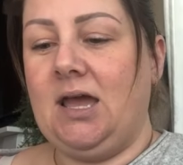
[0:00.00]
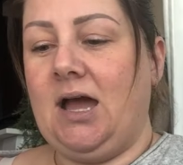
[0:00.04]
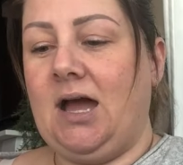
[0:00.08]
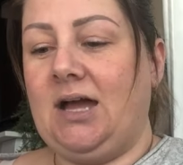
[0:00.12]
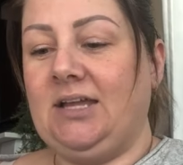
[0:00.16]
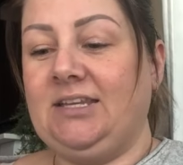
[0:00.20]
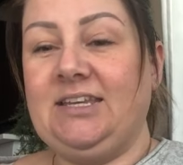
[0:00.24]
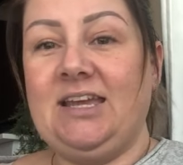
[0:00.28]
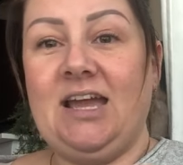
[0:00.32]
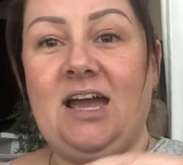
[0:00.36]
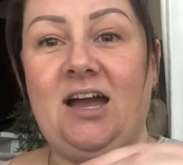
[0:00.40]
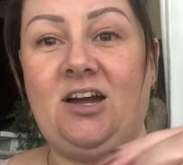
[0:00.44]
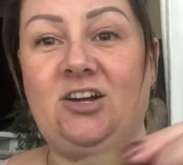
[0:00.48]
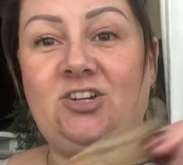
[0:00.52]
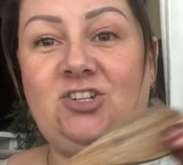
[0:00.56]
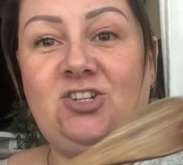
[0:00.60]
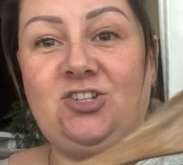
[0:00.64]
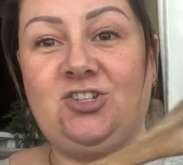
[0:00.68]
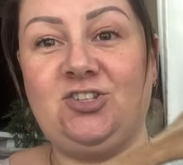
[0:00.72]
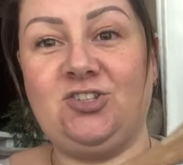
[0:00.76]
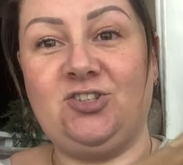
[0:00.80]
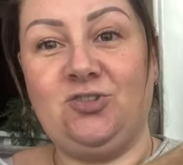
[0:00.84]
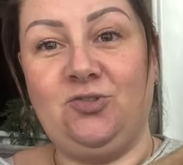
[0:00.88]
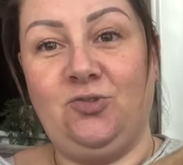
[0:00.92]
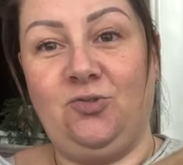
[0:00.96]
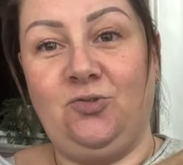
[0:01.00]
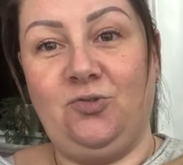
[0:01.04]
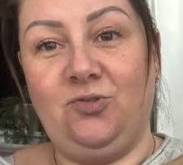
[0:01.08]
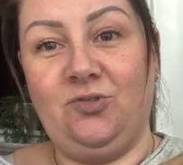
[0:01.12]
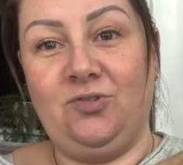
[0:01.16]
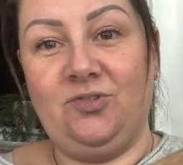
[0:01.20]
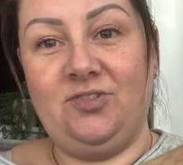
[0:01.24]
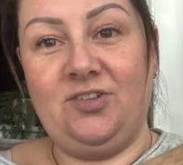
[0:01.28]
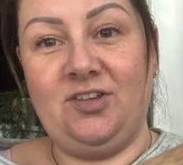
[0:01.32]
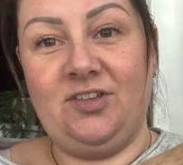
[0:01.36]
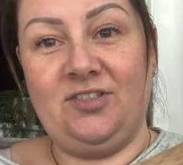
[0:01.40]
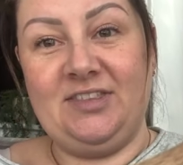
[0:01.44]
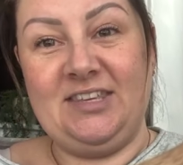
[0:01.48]
And yeah, I just thought
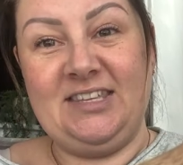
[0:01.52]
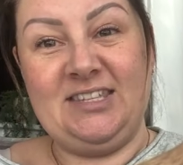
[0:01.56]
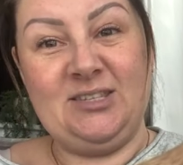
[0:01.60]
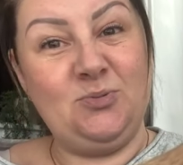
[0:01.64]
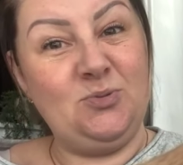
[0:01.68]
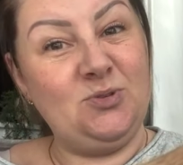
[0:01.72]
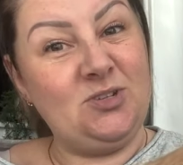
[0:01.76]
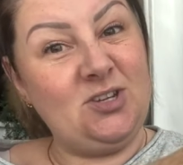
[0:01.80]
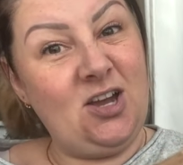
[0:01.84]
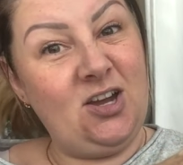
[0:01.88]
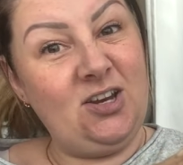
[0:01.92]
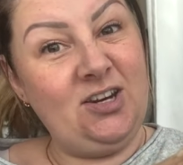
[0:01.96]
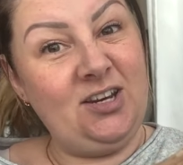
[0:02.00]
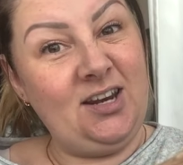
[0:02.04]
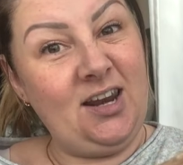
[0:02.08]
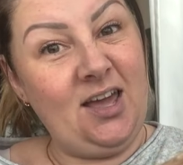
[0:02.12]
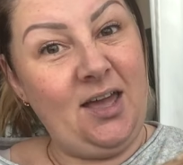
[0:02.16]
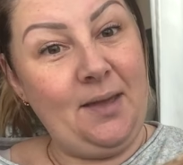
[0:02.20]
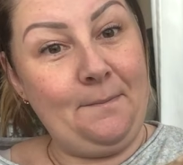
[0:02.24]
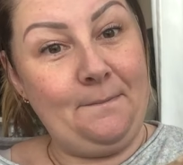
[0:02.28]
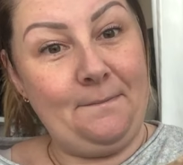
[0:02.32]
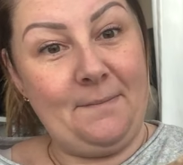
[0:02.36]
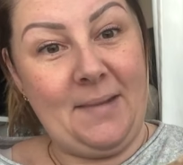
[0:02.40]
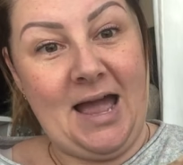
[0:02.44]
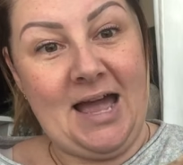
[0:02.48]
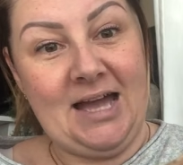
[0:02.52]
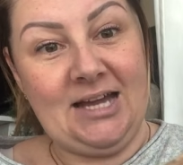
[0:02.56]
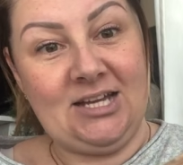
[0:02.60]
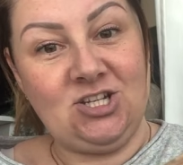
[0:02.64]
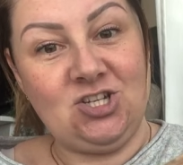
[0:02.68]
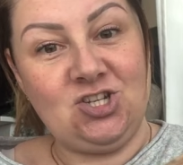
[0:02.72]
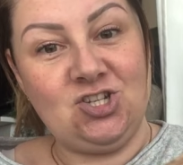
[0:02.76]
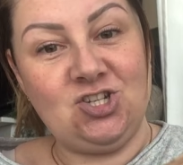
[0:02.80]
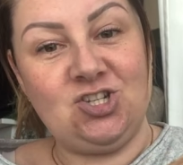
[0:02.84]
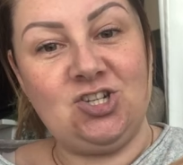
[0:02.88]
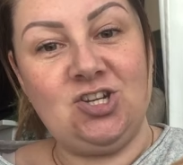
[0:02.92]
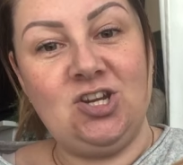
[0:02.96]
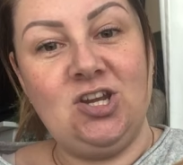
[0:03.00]
that this would kind of like
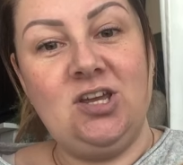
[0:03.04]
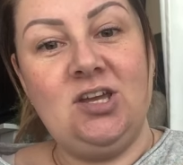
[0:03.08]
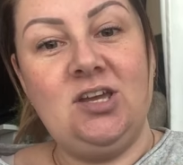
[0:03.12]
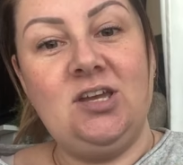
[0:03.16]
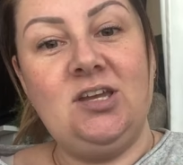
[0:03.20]
match